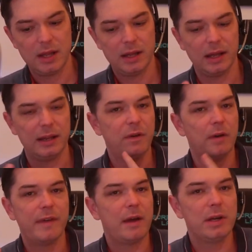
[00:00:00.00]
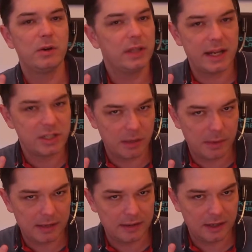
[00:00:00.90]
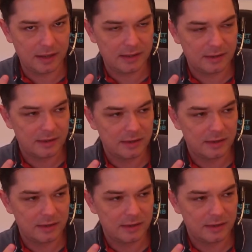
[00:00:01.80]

And if you are very good at HTML, CSS,